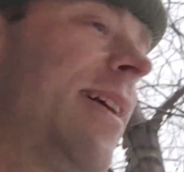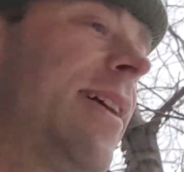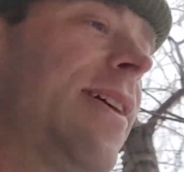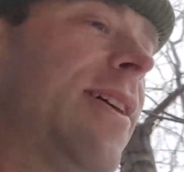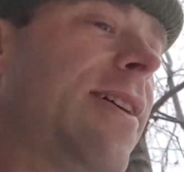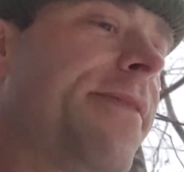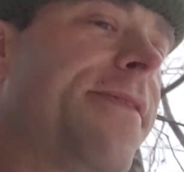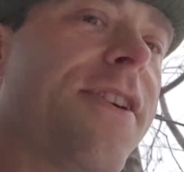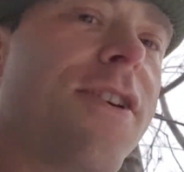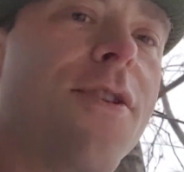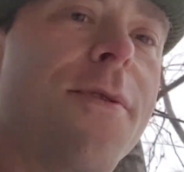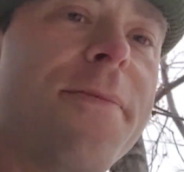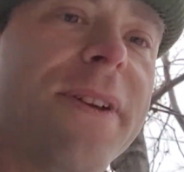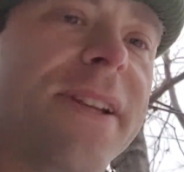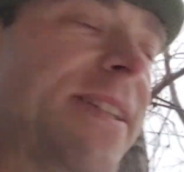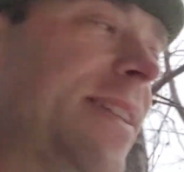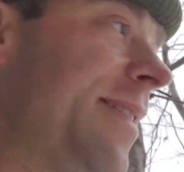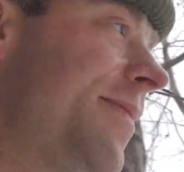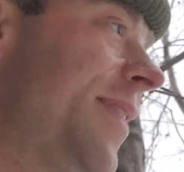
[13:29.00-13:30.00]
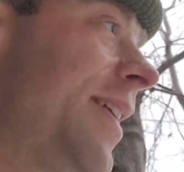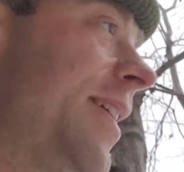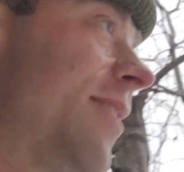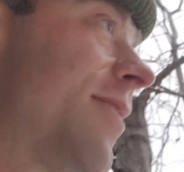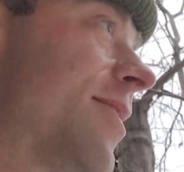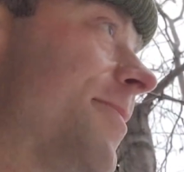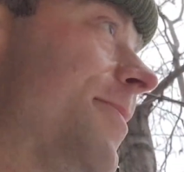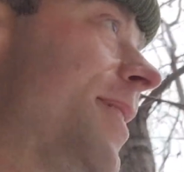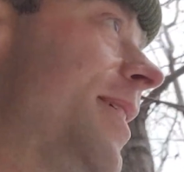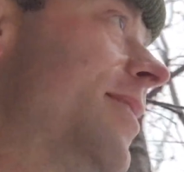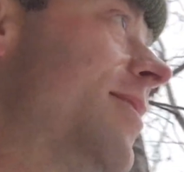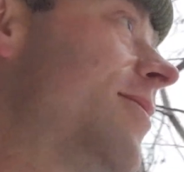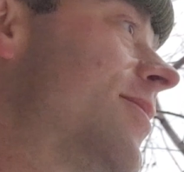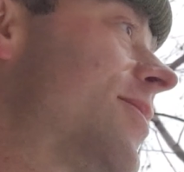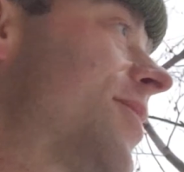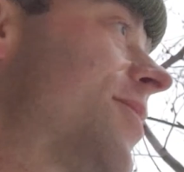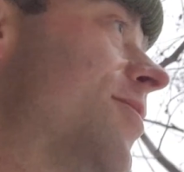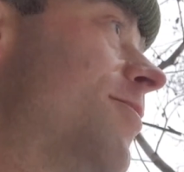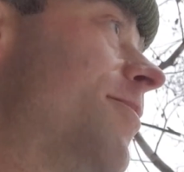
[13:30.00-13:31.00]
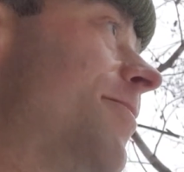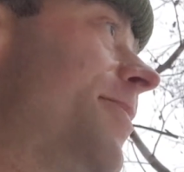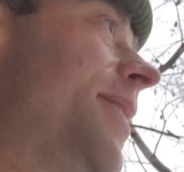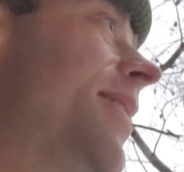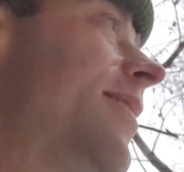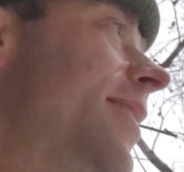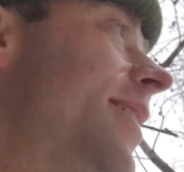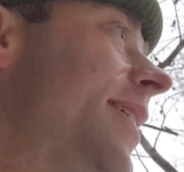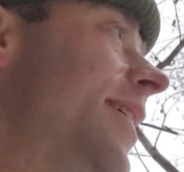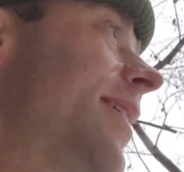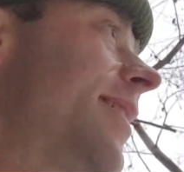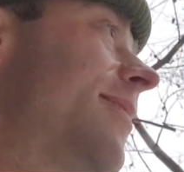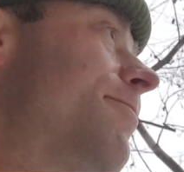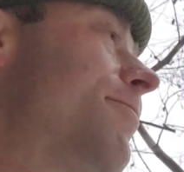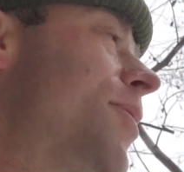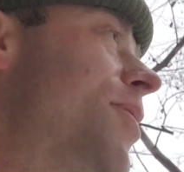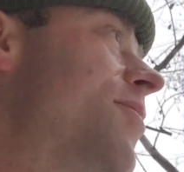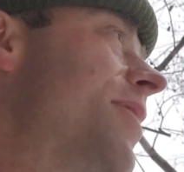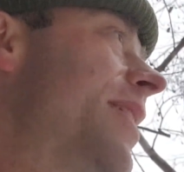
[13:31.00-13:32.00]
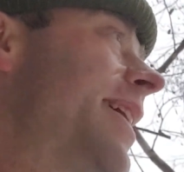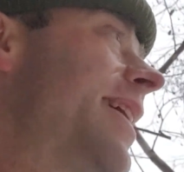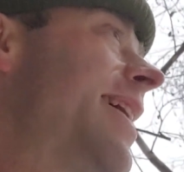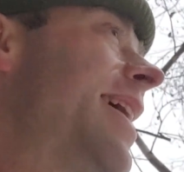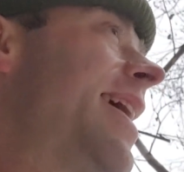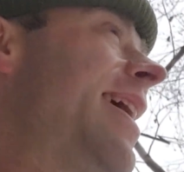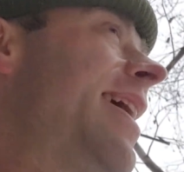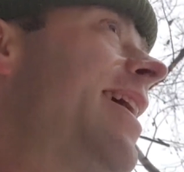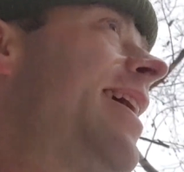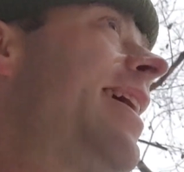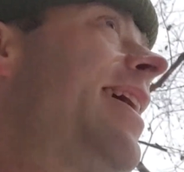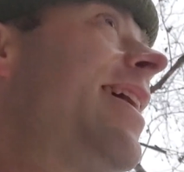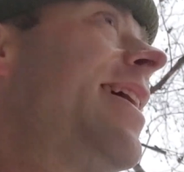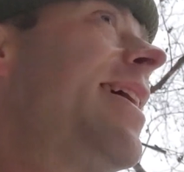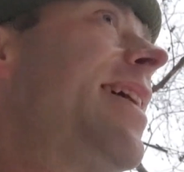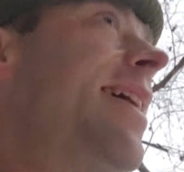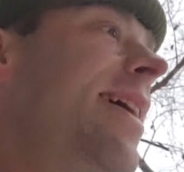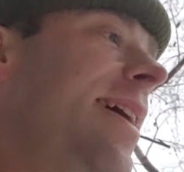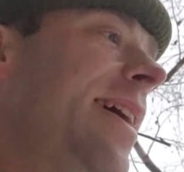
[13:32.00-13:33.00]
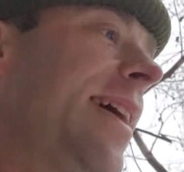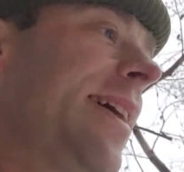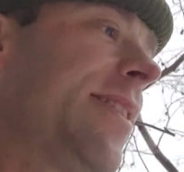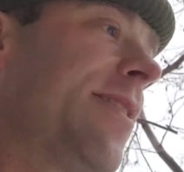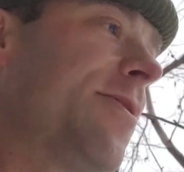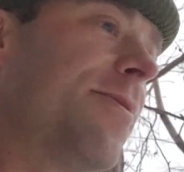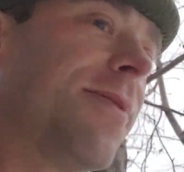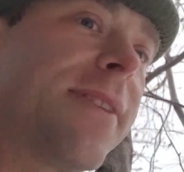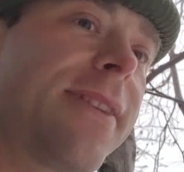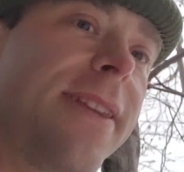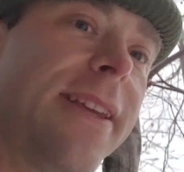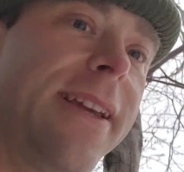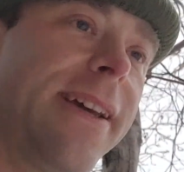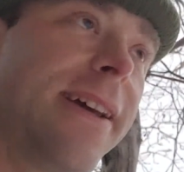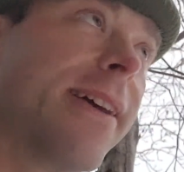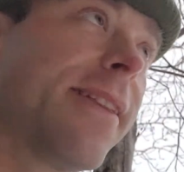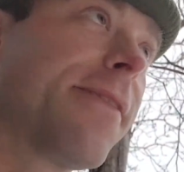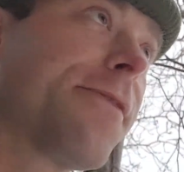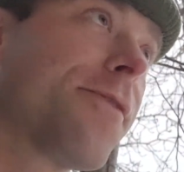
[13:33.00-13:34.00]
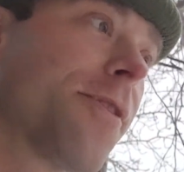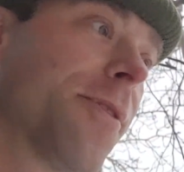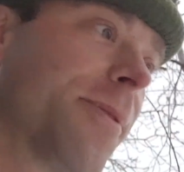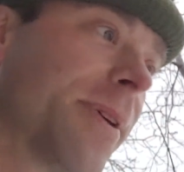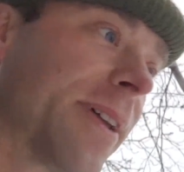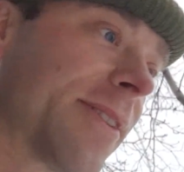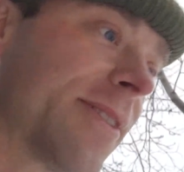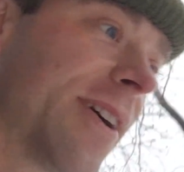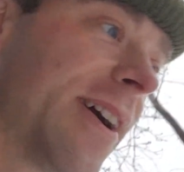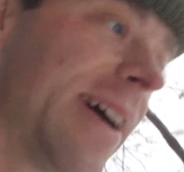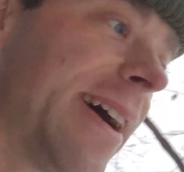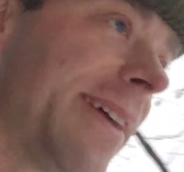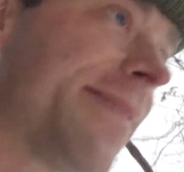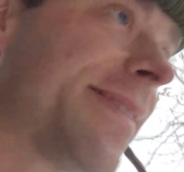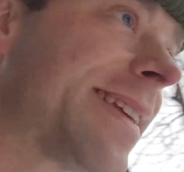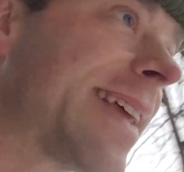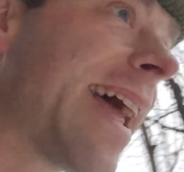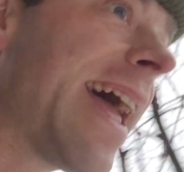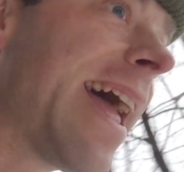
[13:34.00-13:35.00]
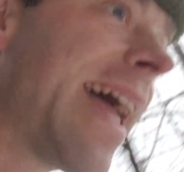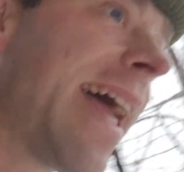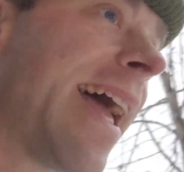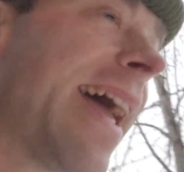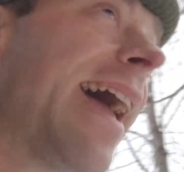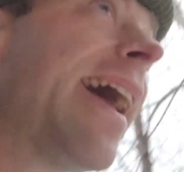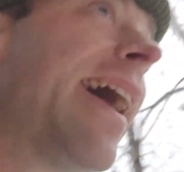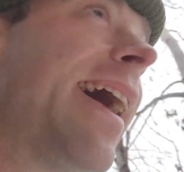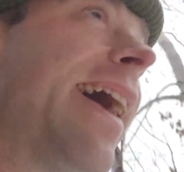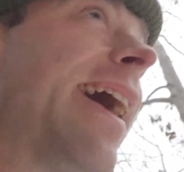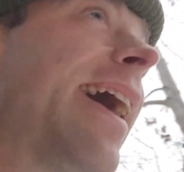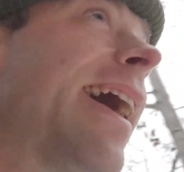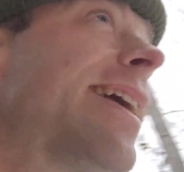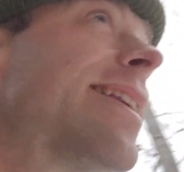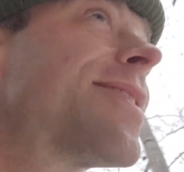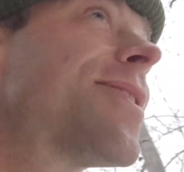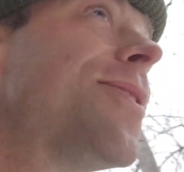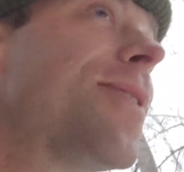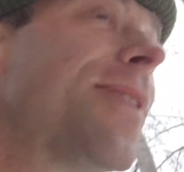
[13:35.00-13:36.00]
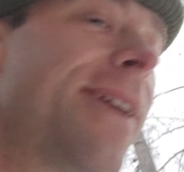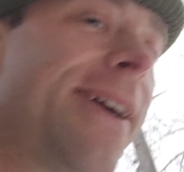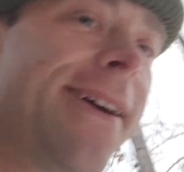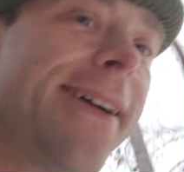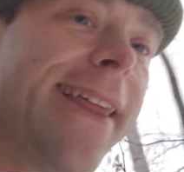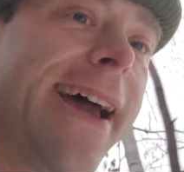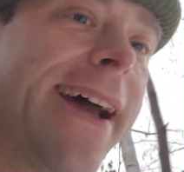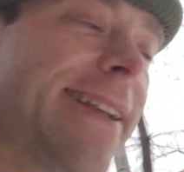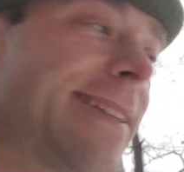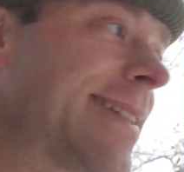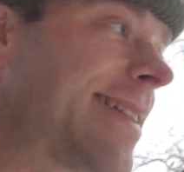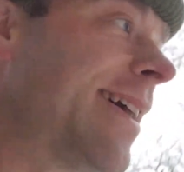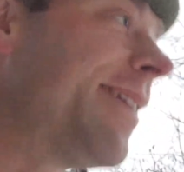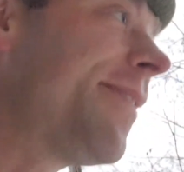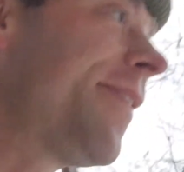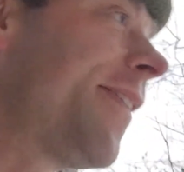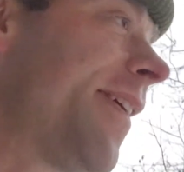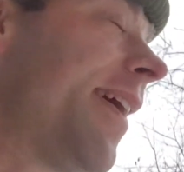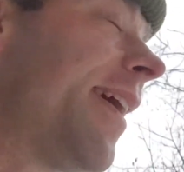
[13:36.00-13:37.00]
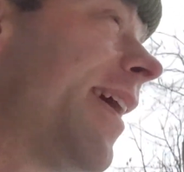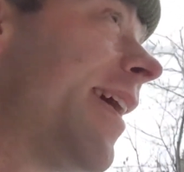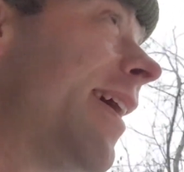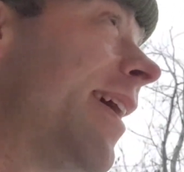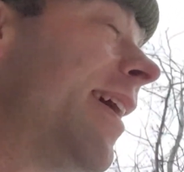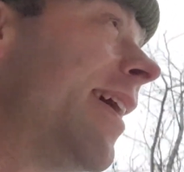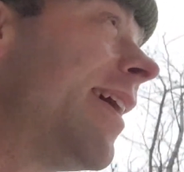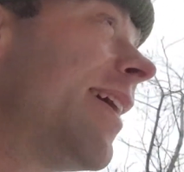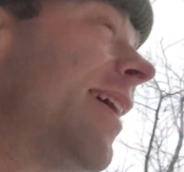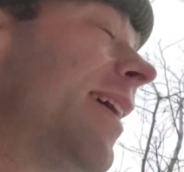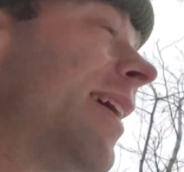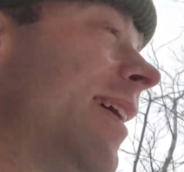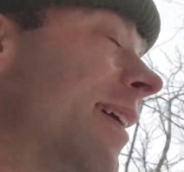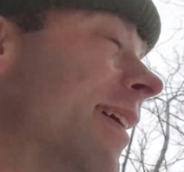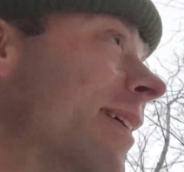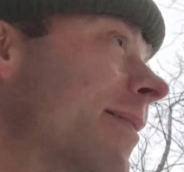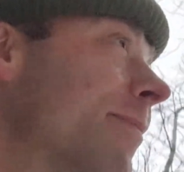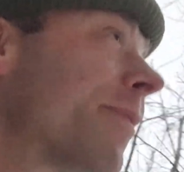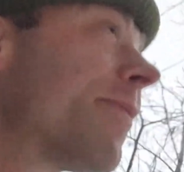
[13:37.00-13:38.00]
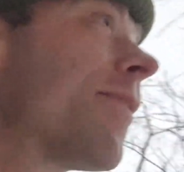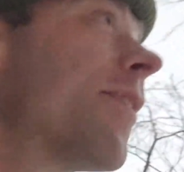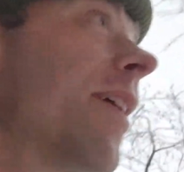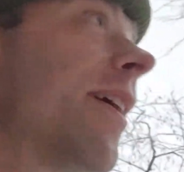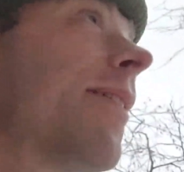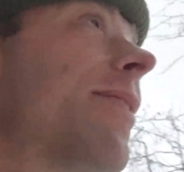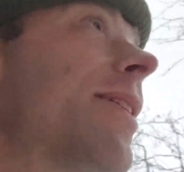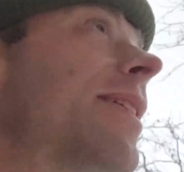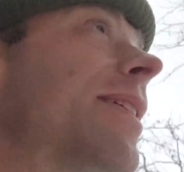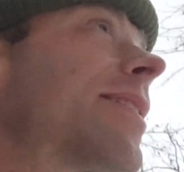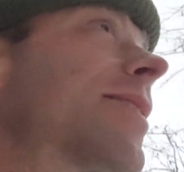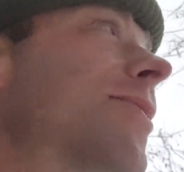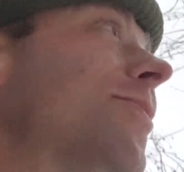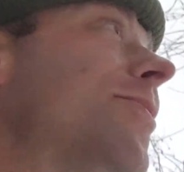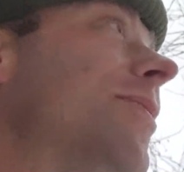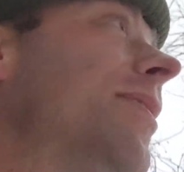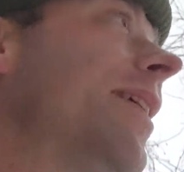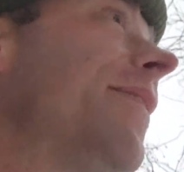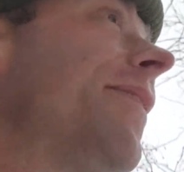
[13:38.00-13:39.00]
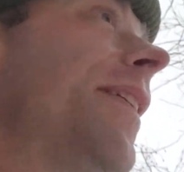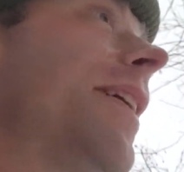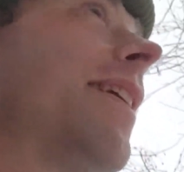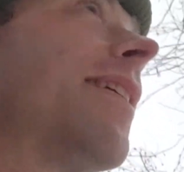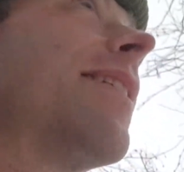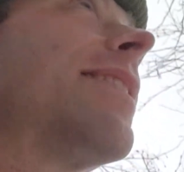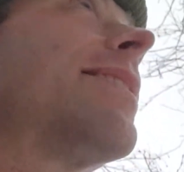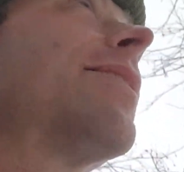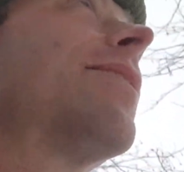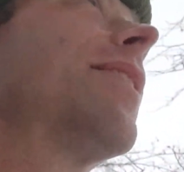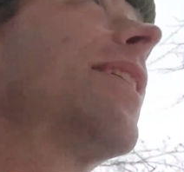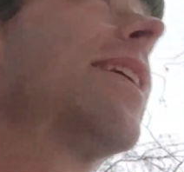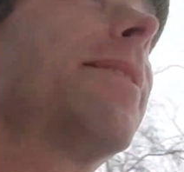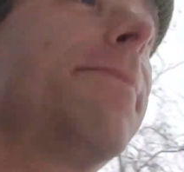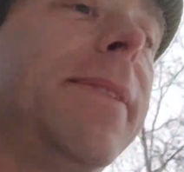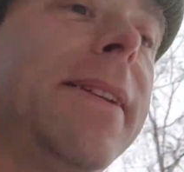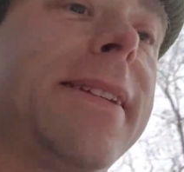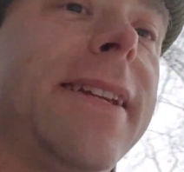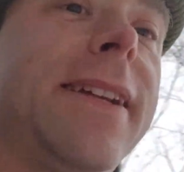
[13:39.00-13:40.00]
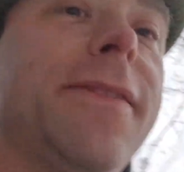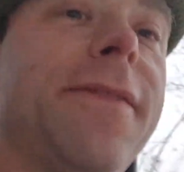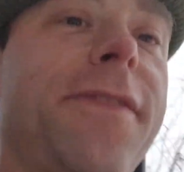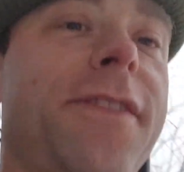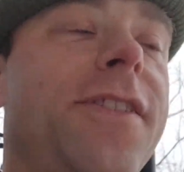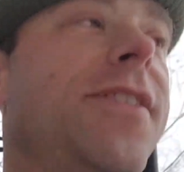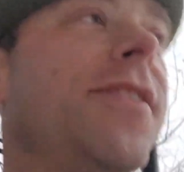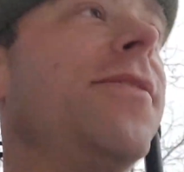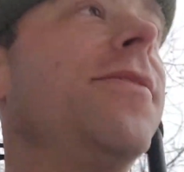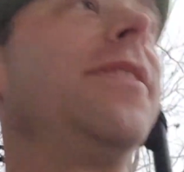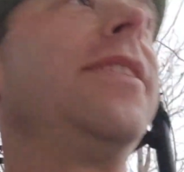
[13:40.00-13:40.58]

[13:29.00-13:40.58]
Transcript: If you're hoping to see videos of me out snowmobiling and boating and out with the 4-wheel drives, I sold all that stuff before I went to school. I figured it's only going to be sitting for 2